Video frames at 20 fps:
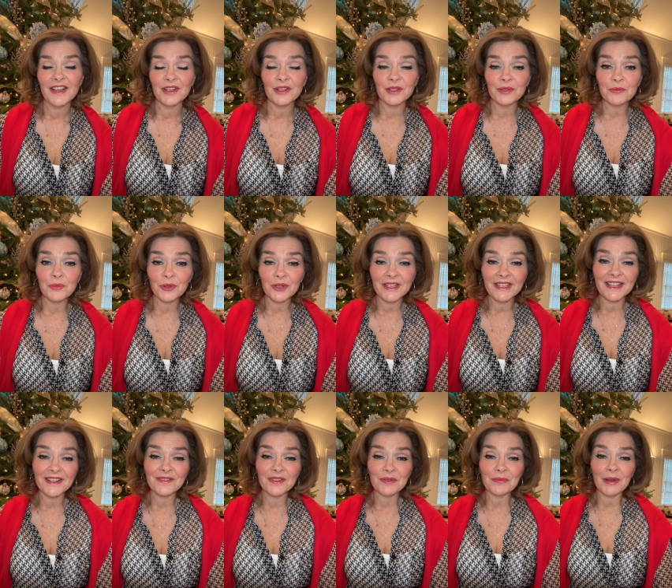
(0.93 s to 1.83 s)
Good morning,
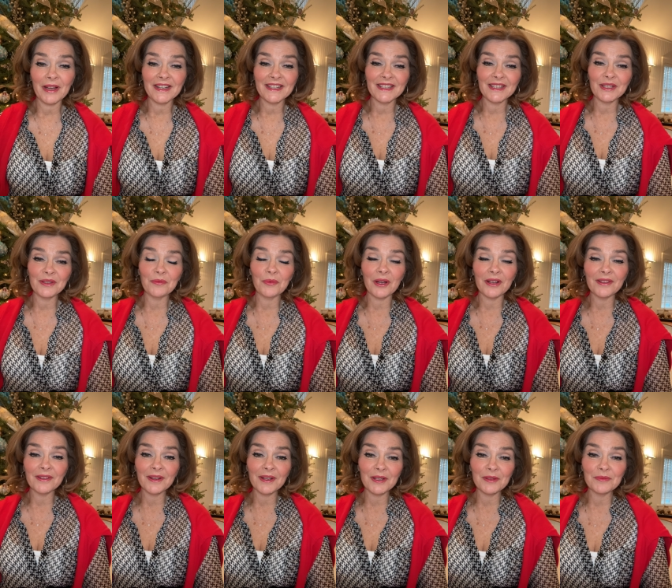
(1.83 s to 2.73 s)
everybody.
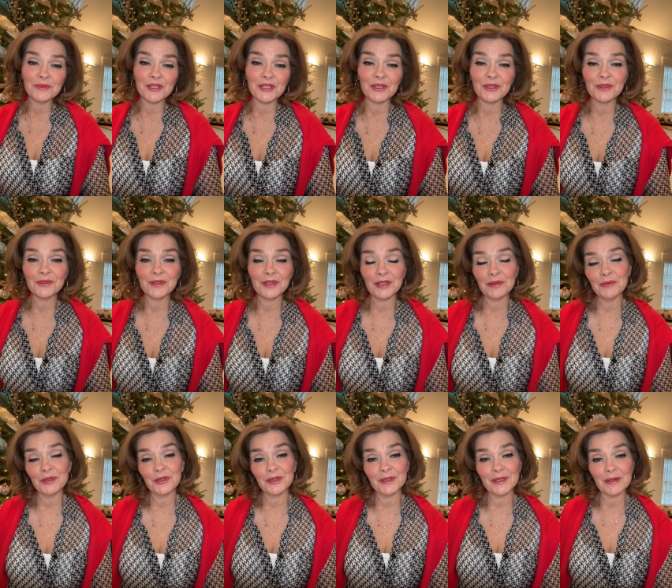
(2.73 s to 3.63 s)
Welcome to
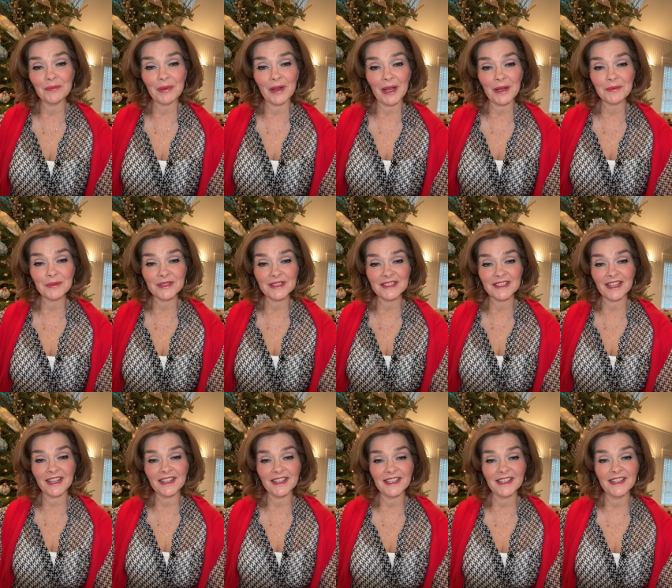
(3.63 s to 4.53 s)
Community Bible
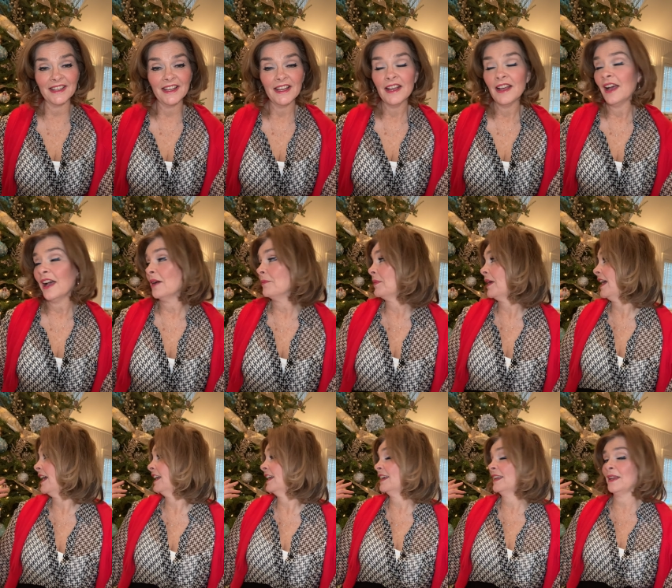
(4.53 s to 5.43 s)
Study. I'm
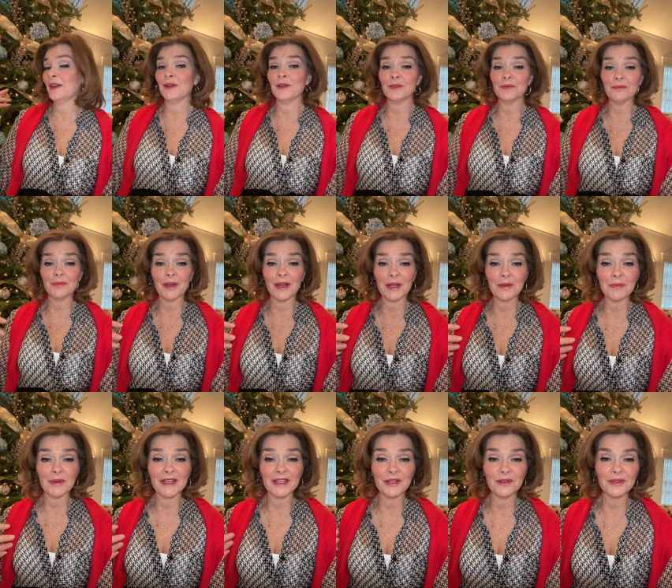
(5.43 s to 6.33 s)
hanging out by
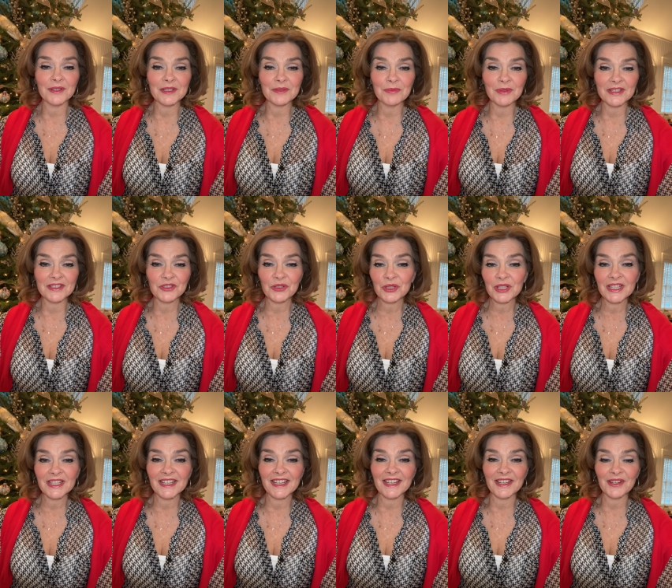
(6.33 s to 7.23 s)
my Christmas
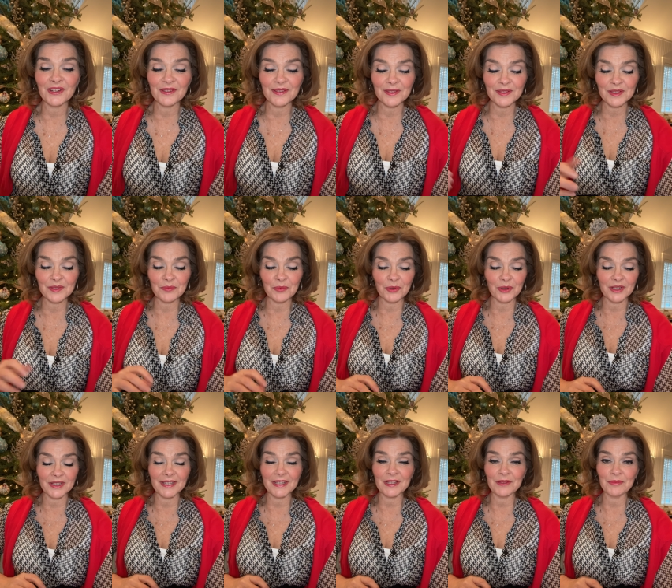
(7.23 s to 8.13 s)
tree here this
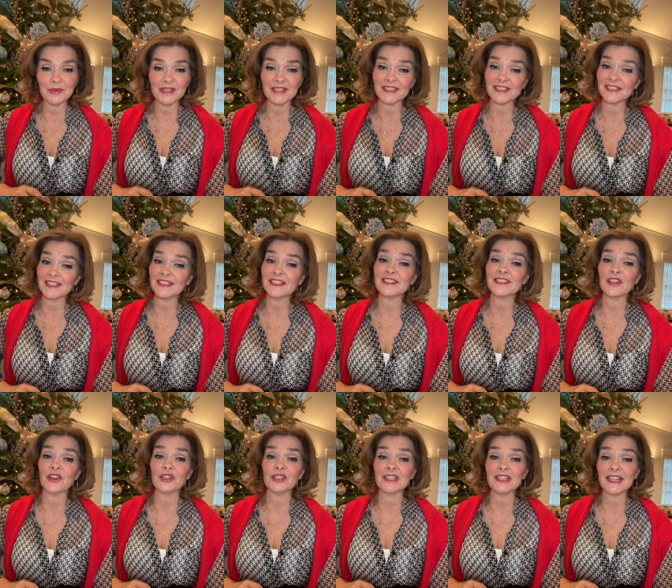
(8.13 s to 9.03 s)
morning because this is
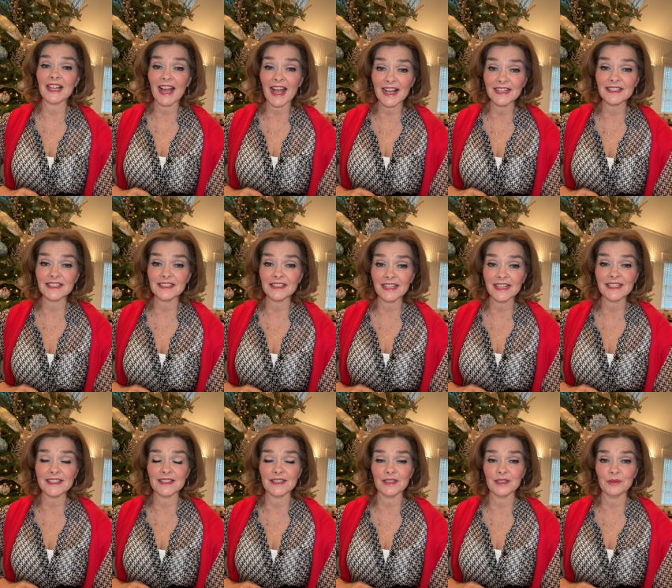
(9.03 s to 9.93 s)
our last
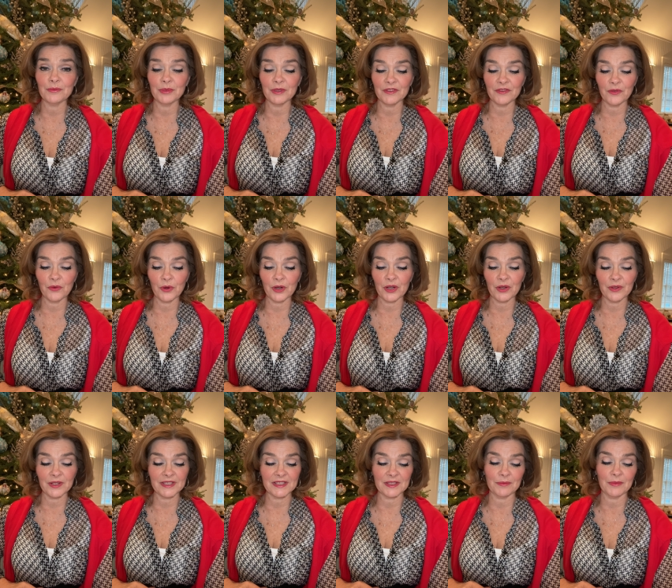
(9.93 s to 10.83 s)
lesson before
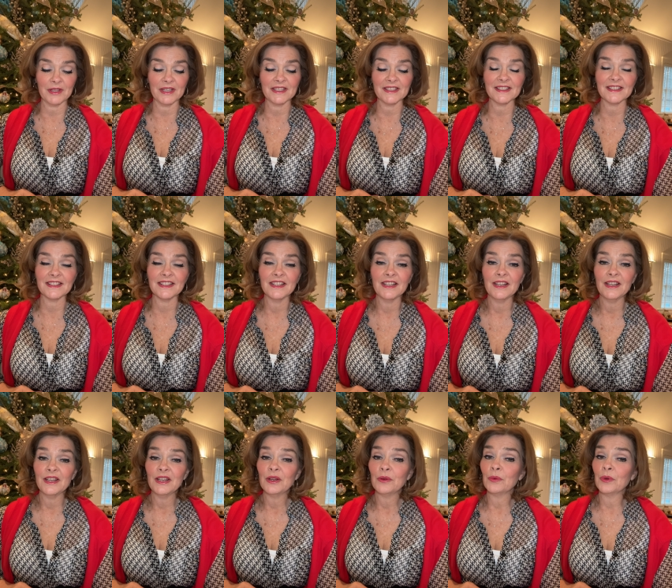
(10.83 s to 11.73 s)
Christmas.
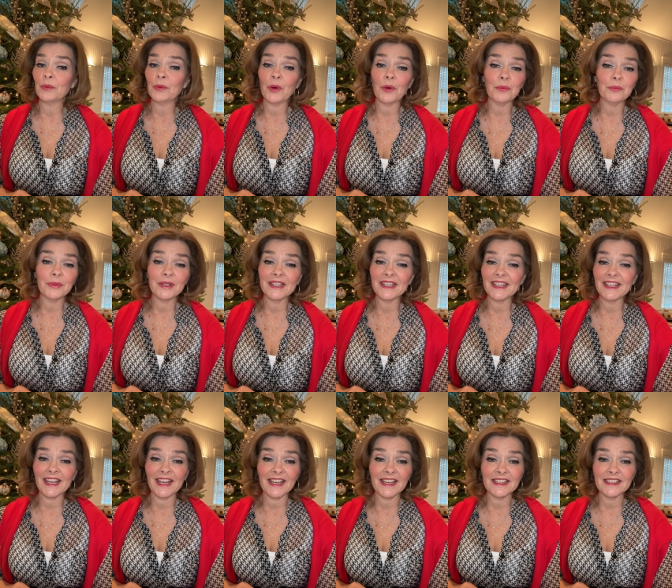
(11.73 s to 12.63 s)
We won't meet
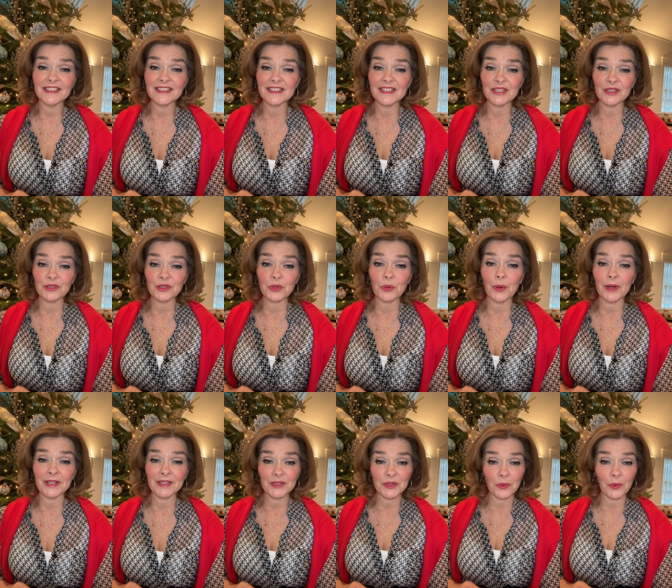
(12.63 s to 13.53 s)
again until
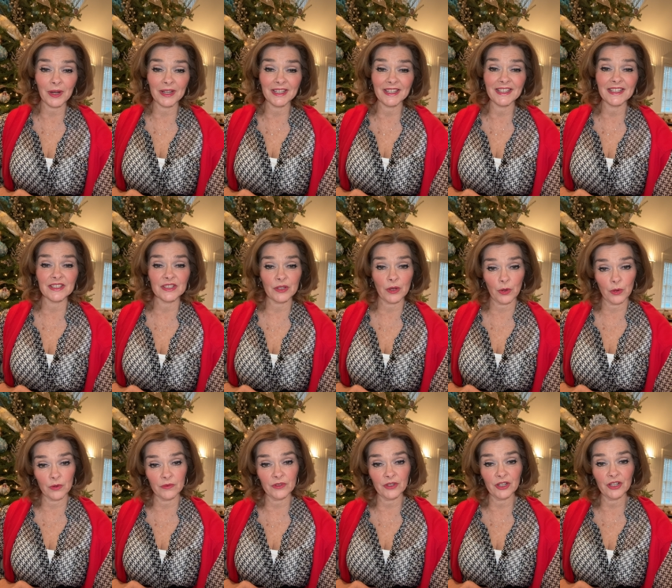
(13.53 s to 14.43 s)
2020 is
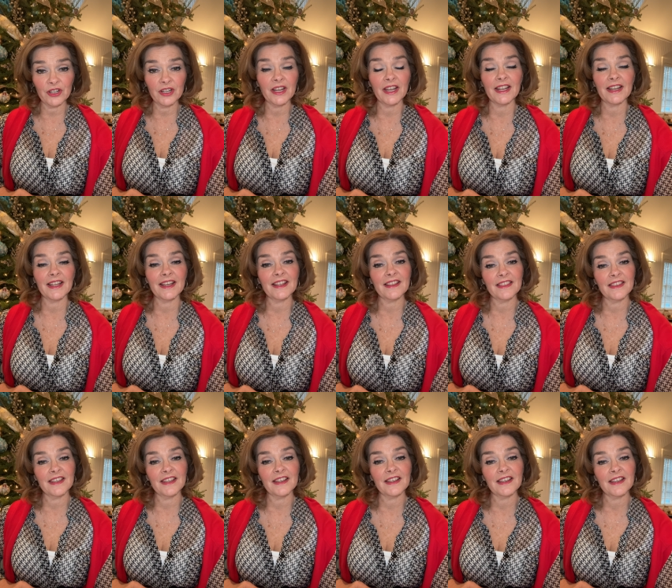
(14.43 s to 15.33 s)
over, and I
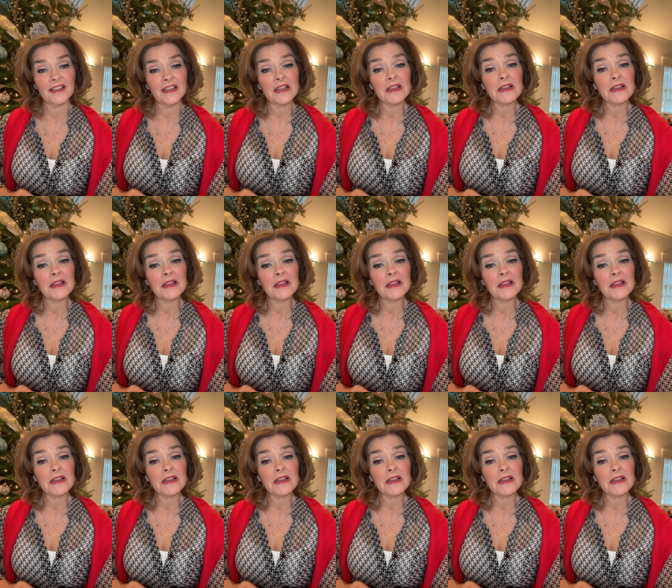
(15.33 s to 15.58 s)
think